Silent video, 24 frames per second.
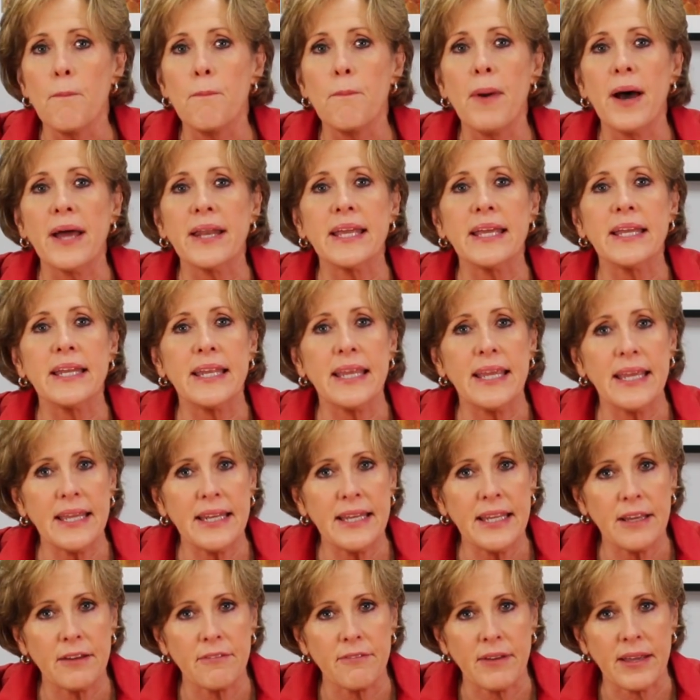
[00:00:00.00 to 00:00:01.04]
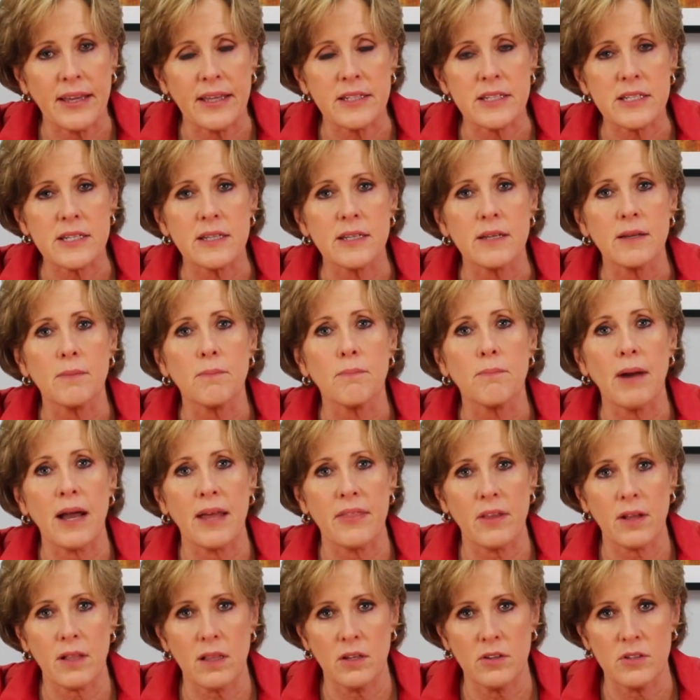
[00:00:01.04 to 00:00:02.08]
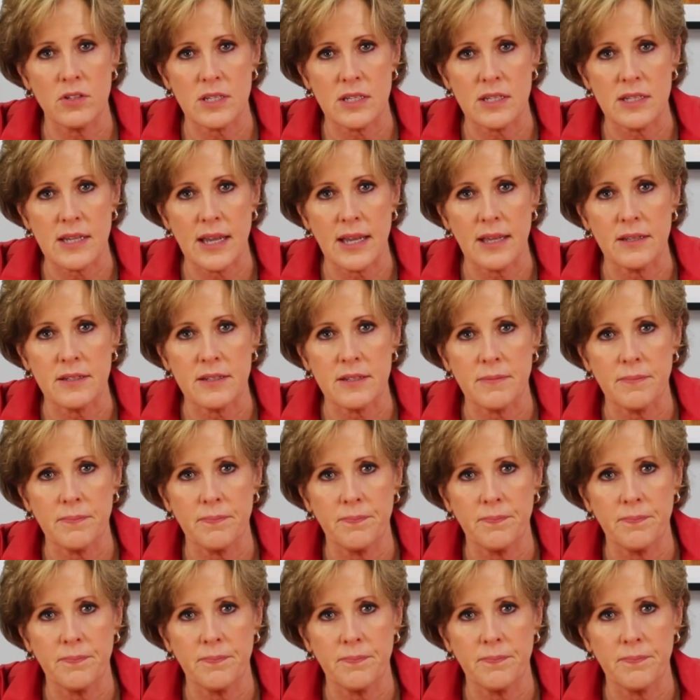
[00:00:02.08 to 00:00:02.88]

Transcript: but in any event by the closing date.